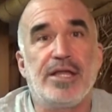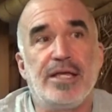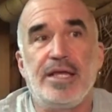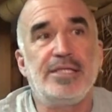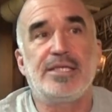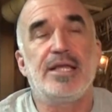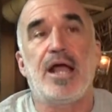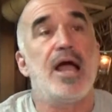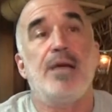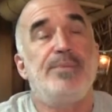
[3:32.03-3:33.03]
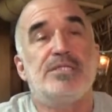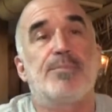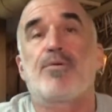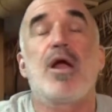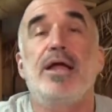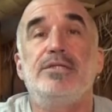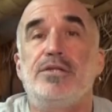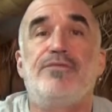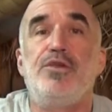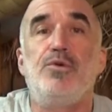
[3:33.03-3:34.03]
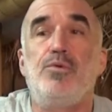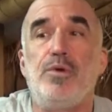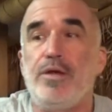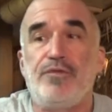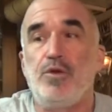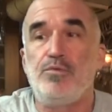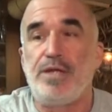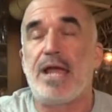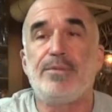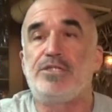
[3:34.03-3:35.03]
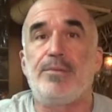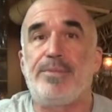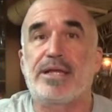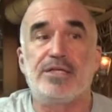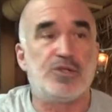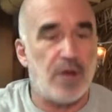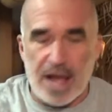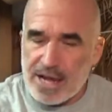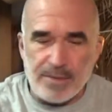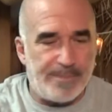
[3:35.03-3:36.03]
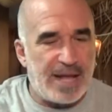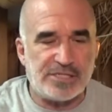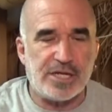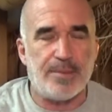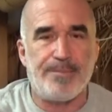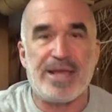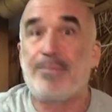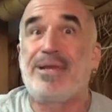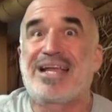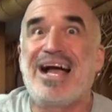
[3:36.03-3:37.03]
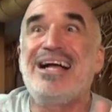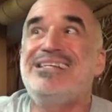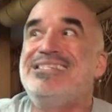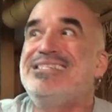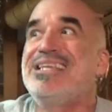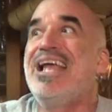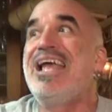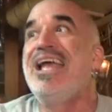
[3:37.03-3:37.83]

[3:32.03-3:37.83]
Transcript: He said, I'd be surprised if you damaged it, because, you know, I had to patch it up big, because